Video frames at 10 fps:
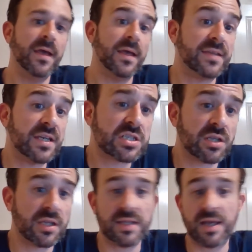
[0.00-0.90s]

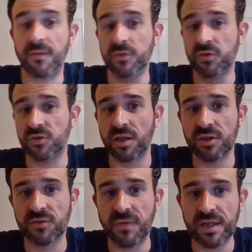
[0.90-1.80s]
Additionally, now, if you saw
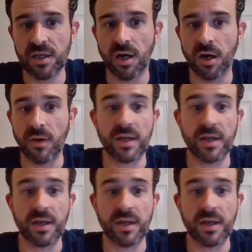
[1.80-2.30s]
this video